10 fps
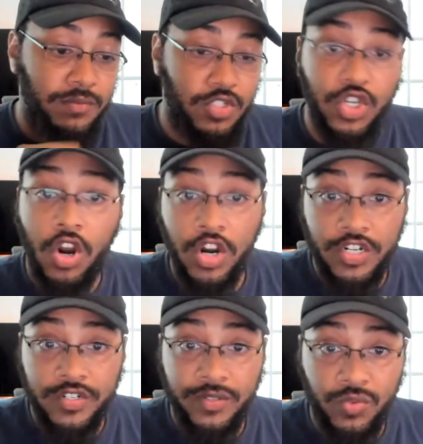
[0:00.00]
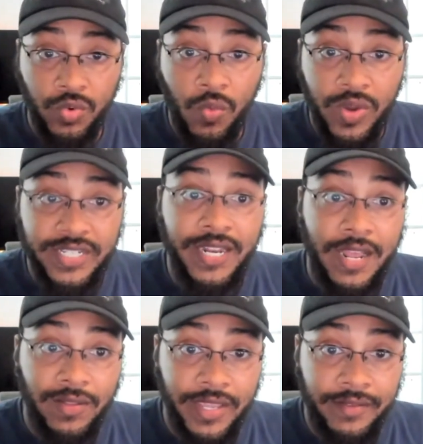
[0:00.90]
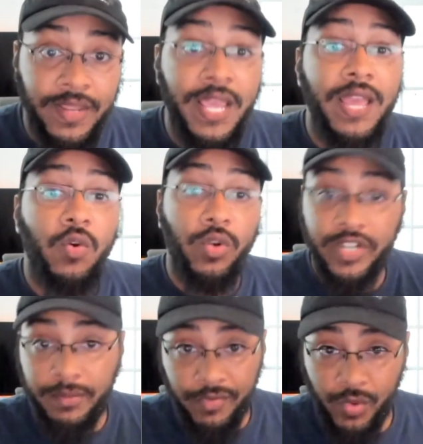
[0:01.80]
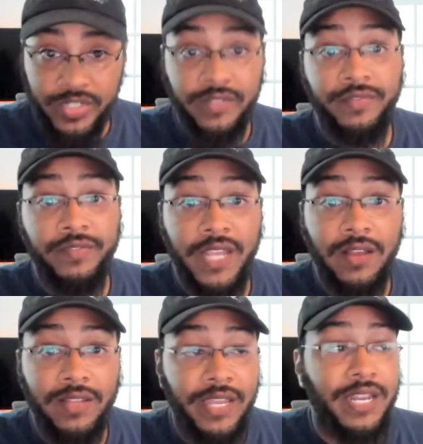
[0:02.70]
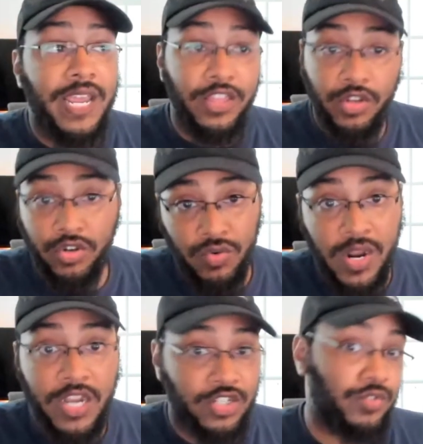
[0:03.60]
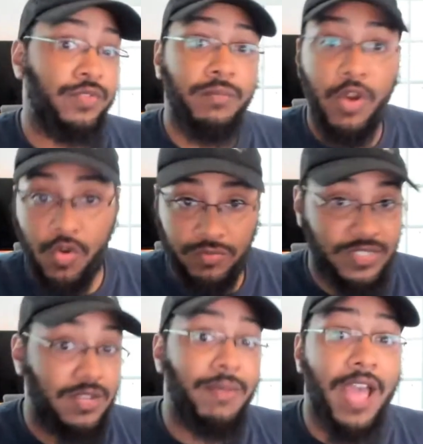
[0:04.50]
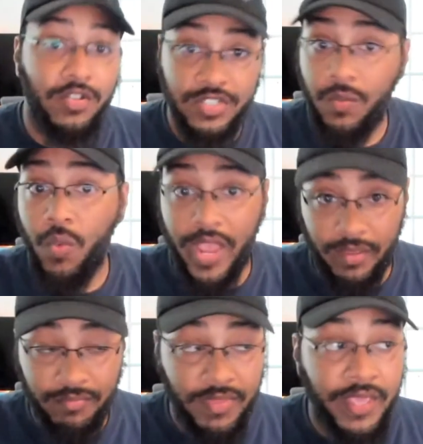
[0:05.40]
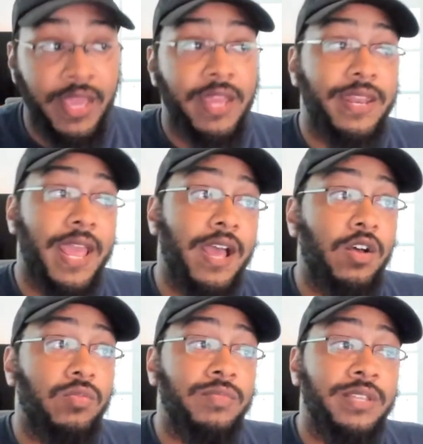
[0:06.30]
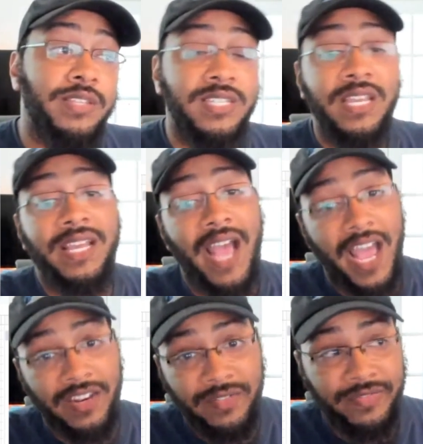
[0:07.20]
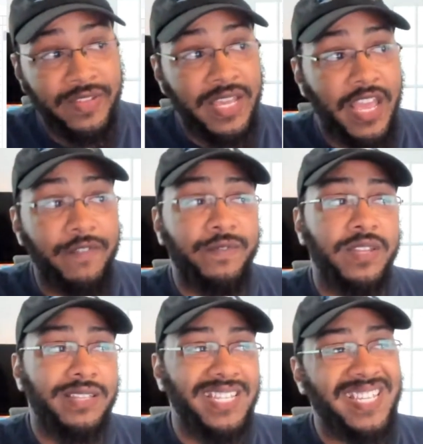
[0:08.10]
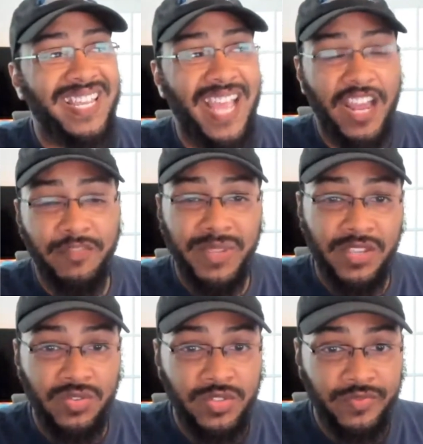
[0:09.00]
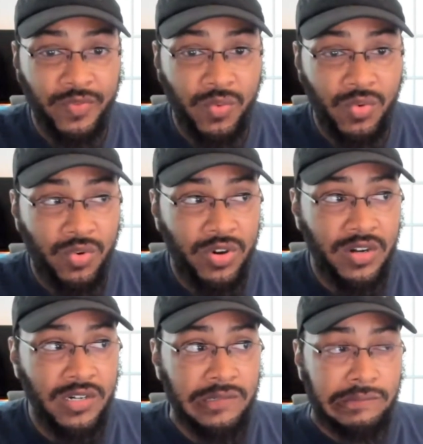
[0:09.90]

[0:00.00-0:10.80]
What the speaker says: charge through a 110 outlet or a NEMA 1450 outlet in their garage or from home somehow, some way. Now, this can kind of be used for